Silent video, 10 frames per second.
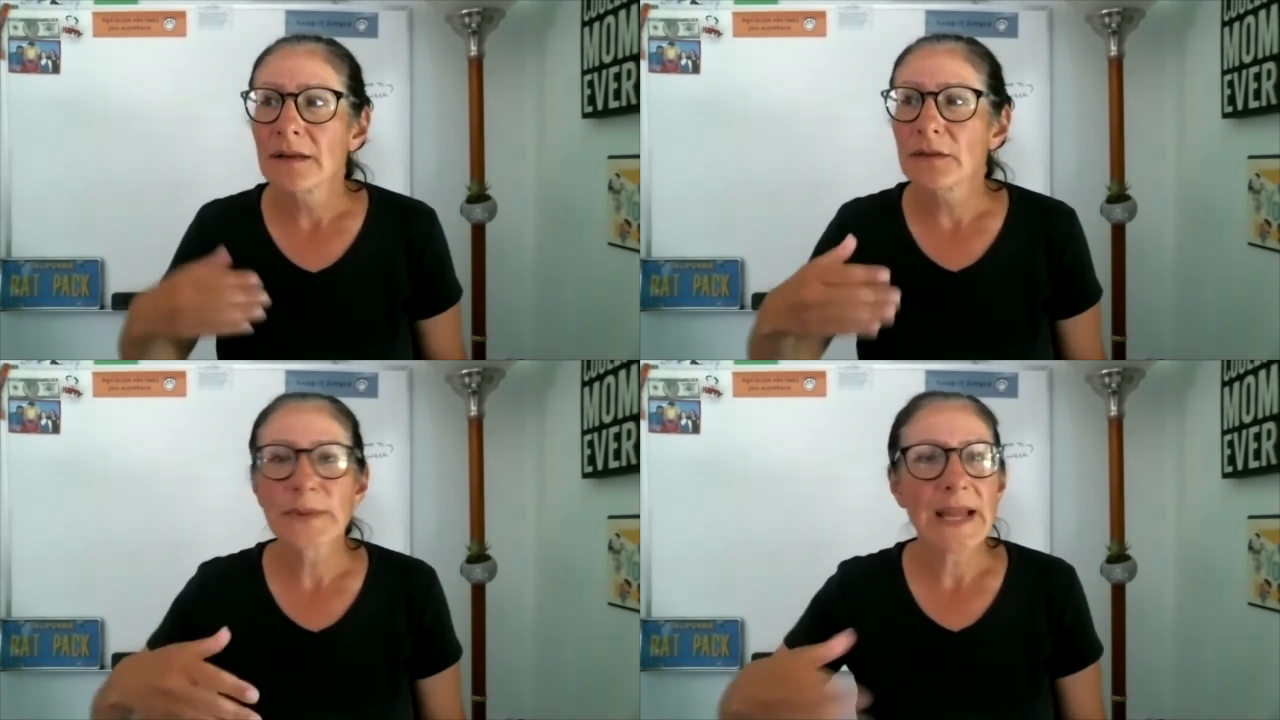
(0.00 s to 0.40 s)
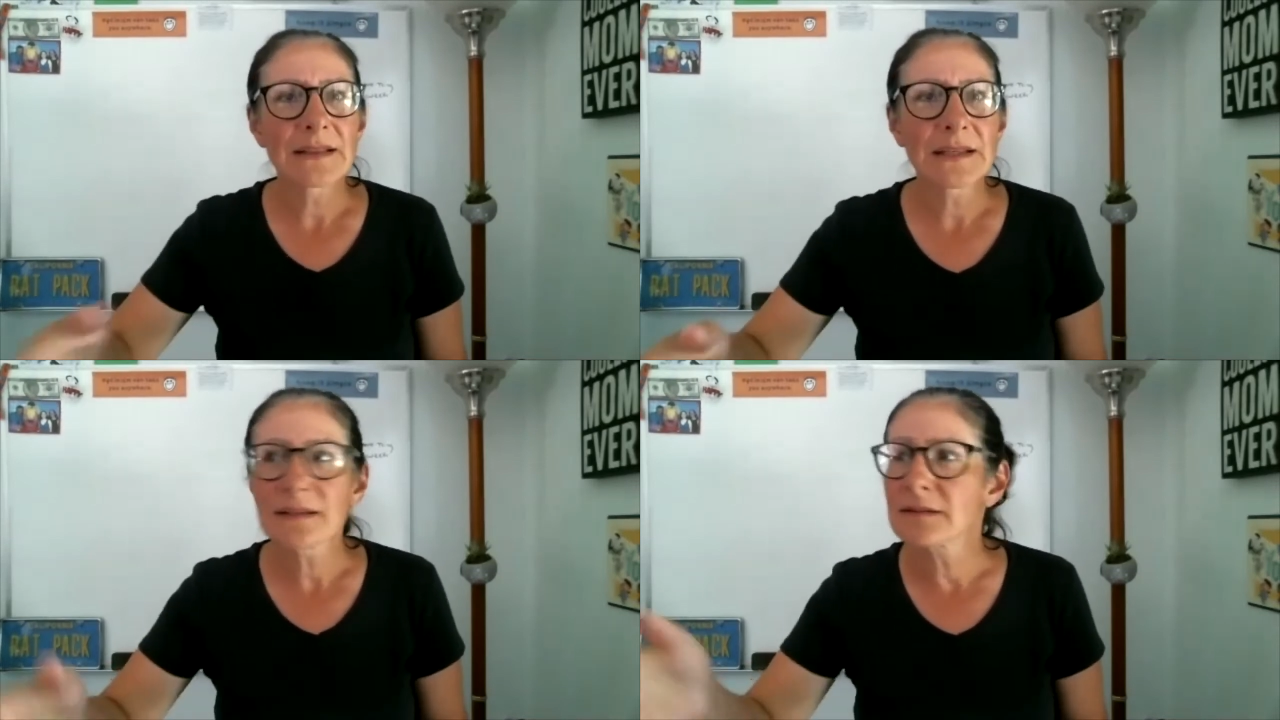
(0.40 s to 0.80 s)
The
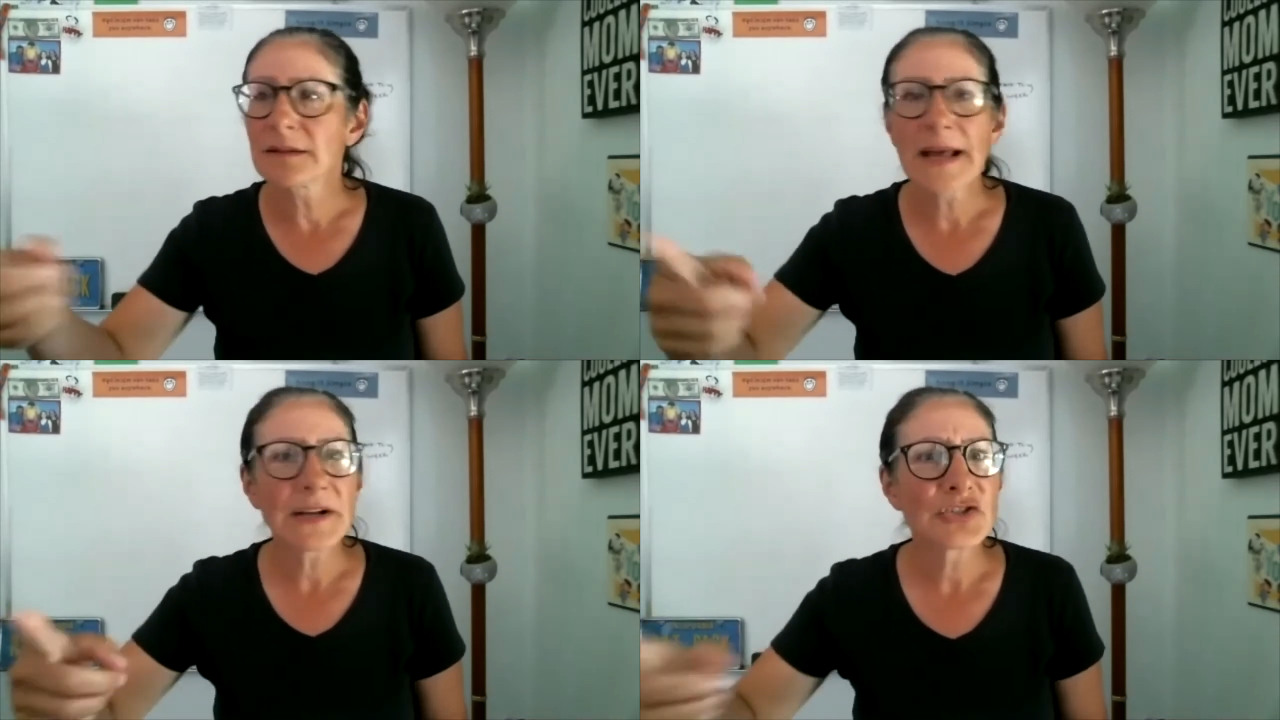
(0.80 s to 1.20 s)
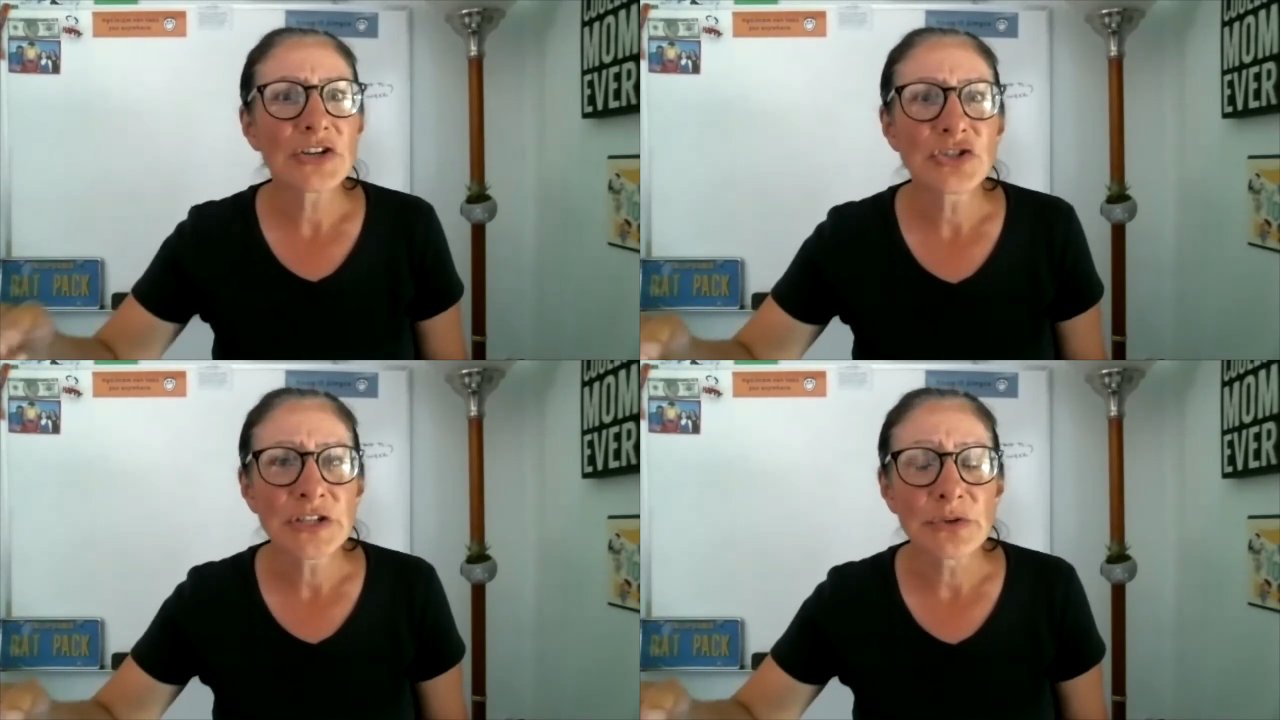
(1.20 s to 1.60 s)
reality is they're not
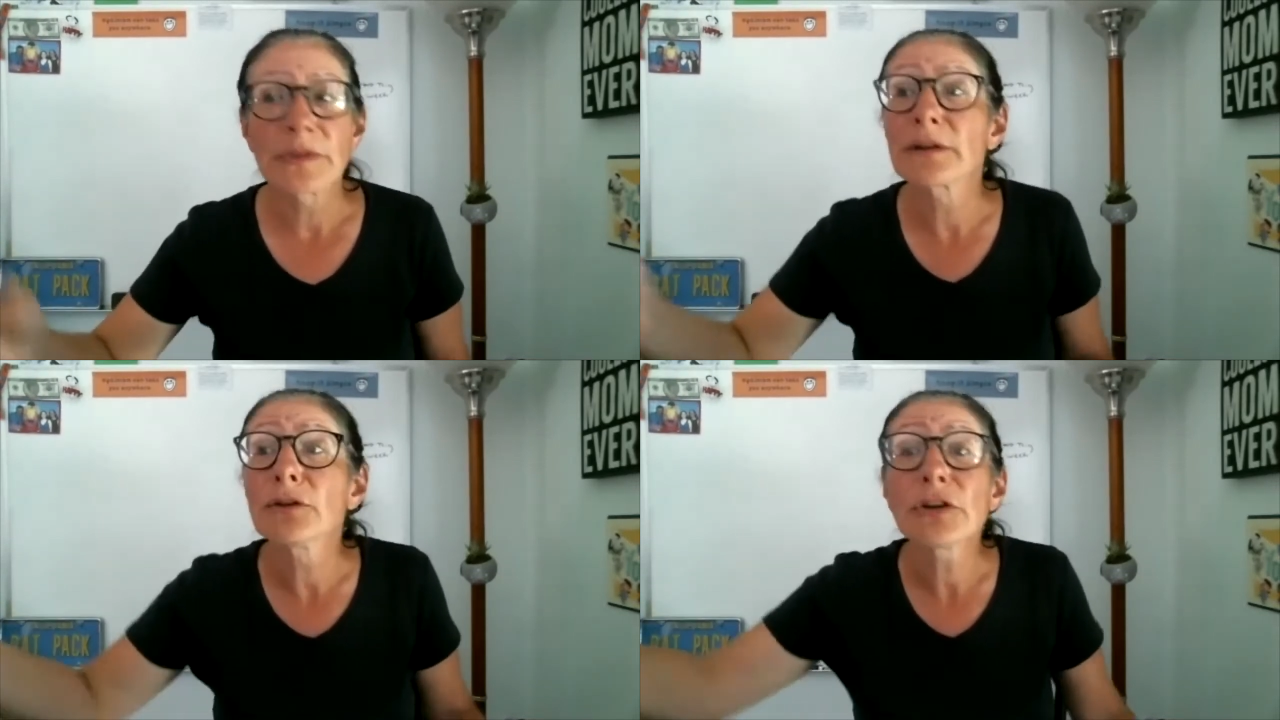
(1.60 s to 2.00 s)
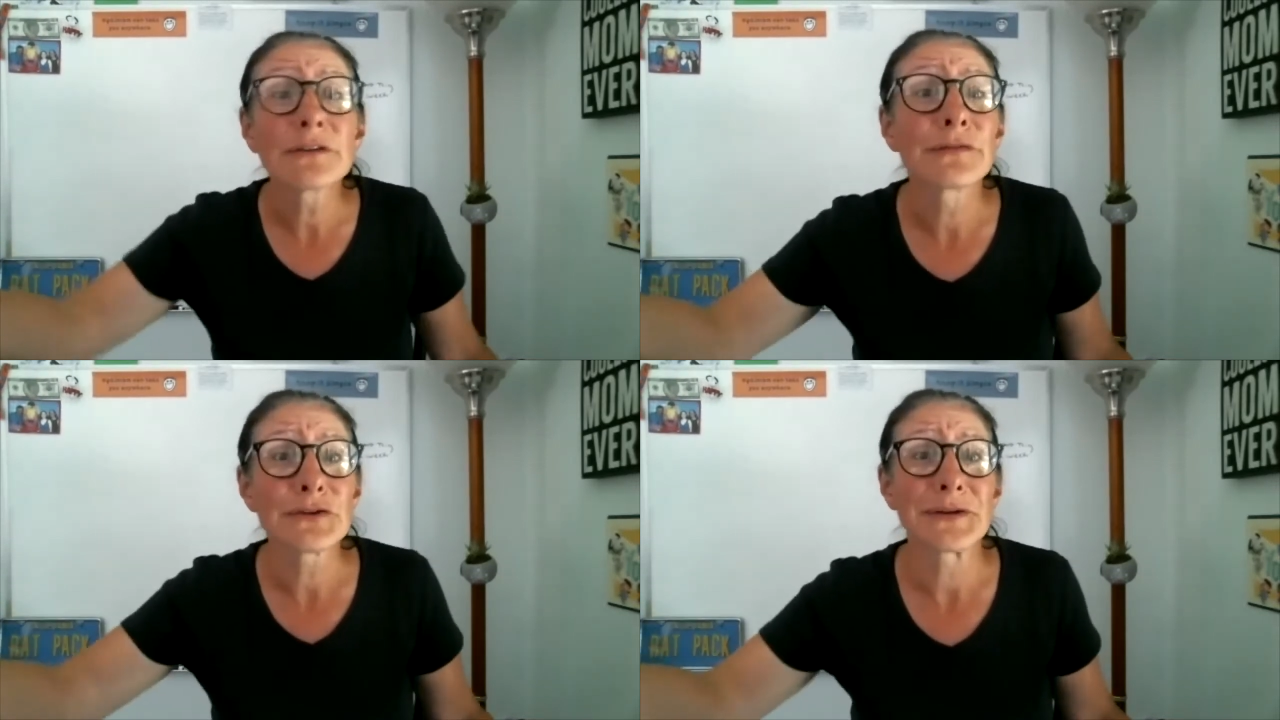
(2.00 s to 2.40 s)
judging you. They're looking
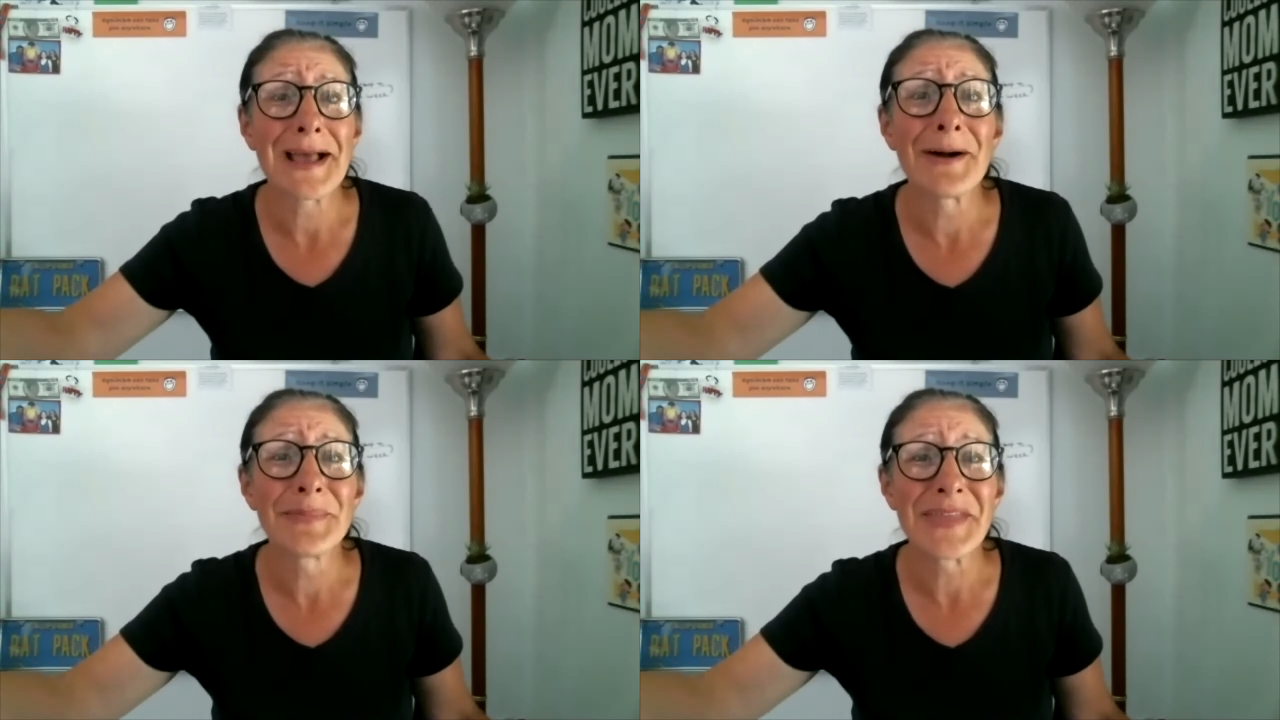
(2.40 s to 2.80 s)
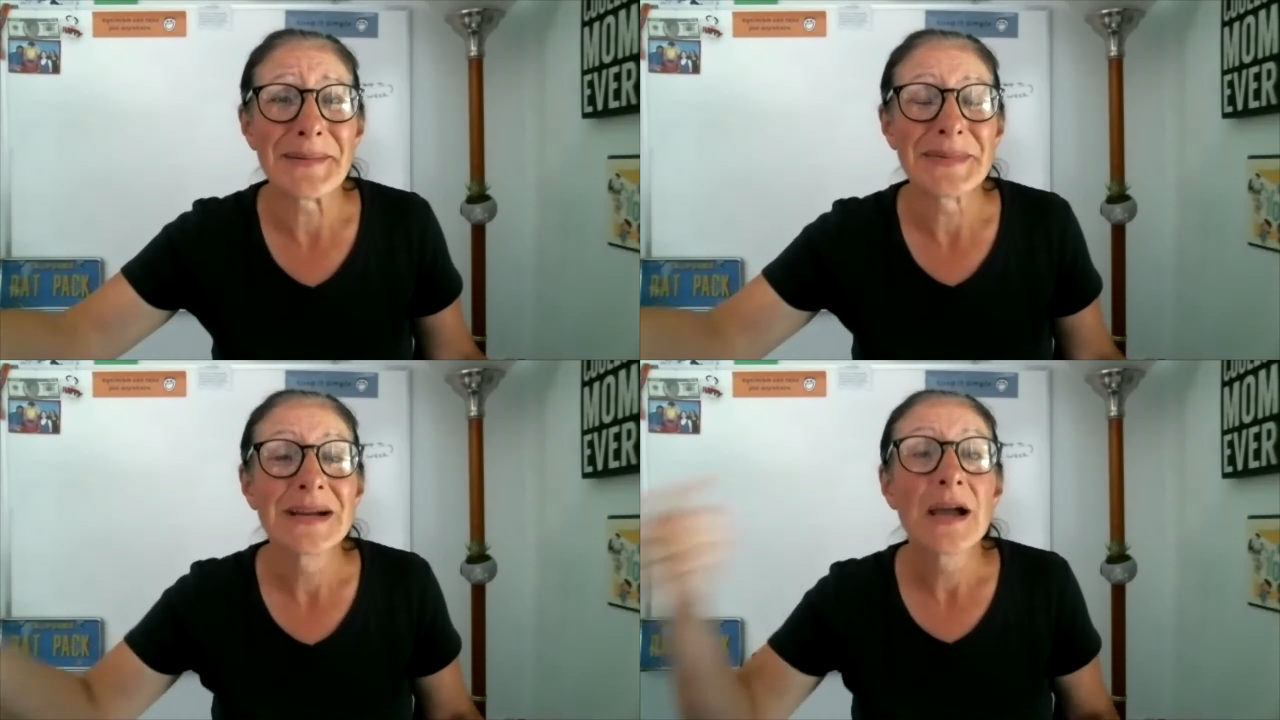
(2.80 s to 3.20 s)
for you to help them.